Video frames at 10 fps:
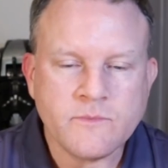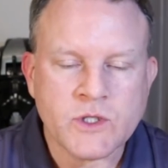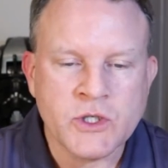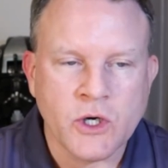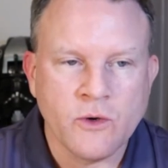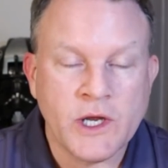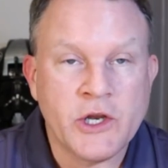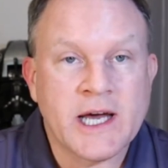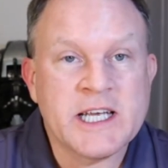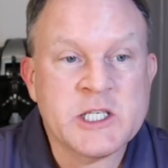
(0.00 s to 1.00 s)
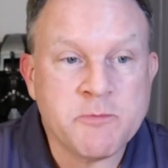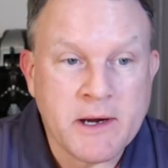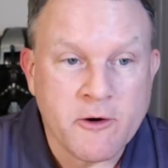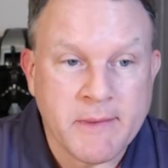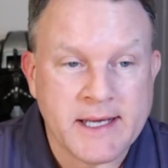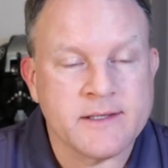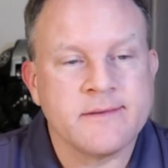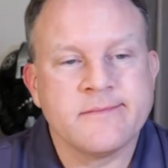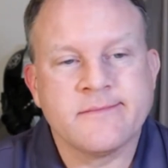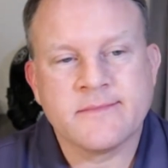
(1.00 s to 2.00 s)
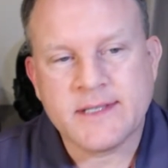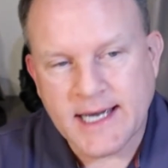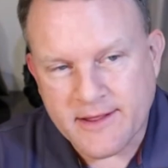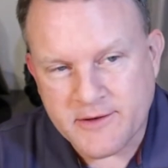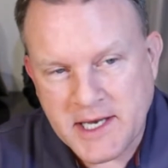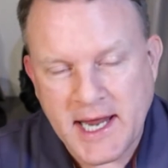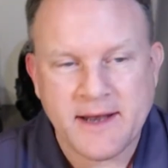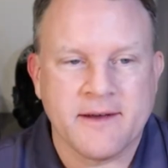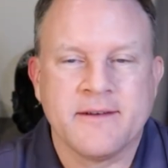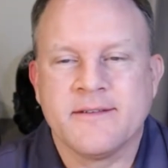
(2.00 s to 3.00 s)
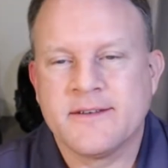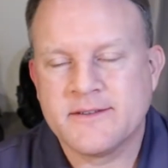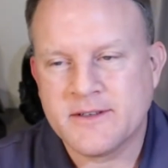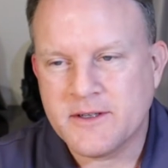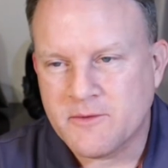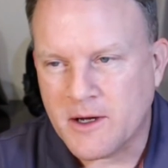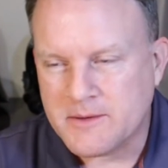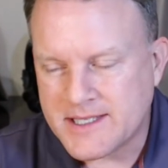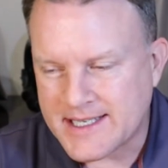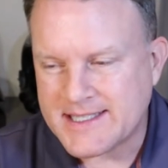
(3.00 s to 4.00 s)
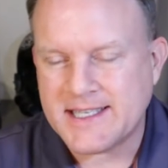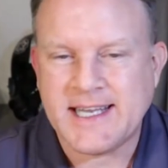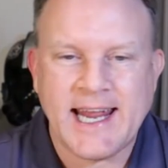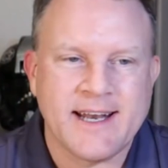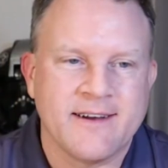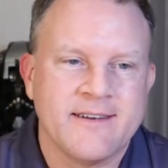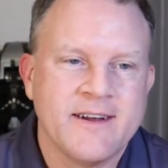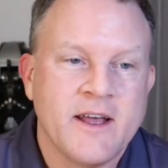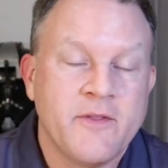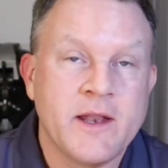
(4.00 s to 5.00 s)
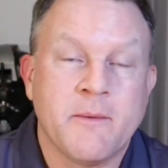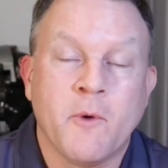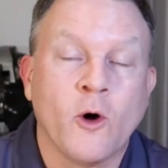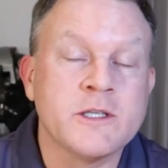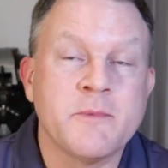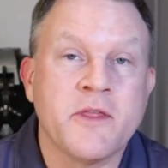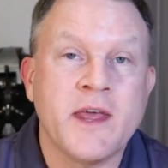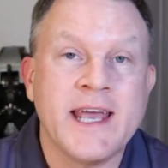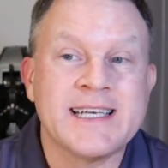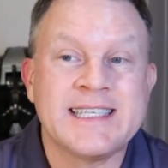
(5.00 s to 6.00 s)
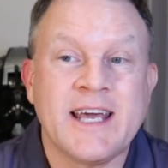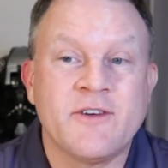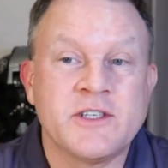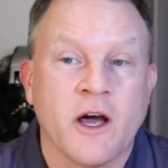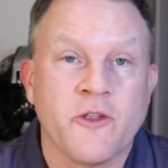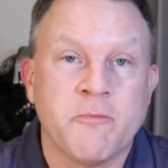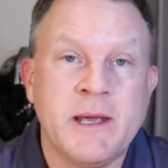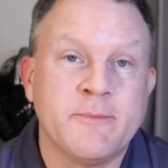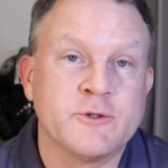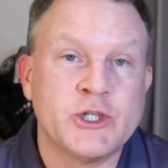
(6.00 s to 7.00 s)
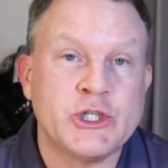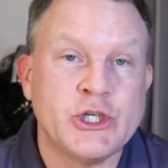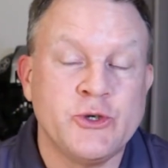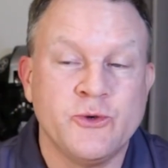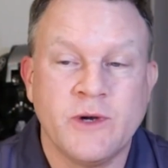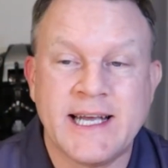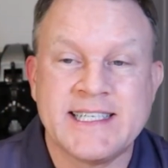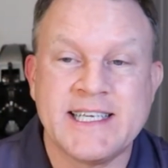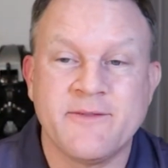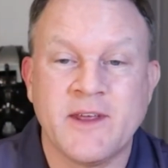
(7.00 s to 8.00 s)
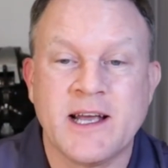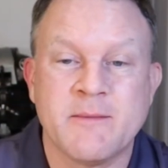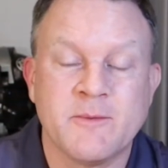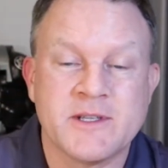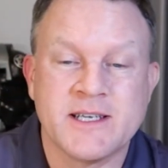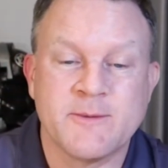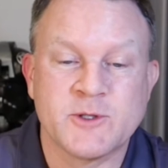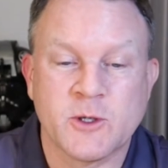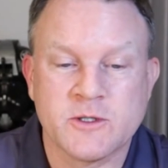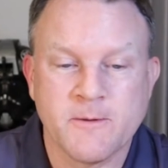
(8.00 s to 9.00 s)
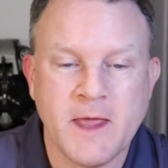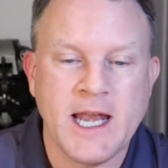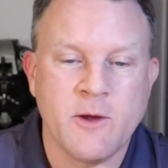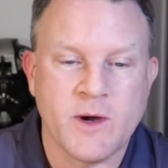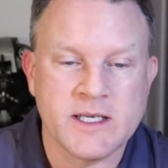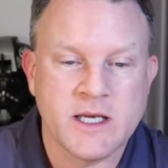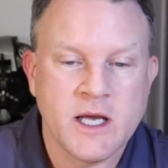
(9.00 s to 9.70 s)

So, and you got to experiment, gather data, assess the data. Then the ultimate thing is give it to other people to do and see if they come up with the same results. Anyways,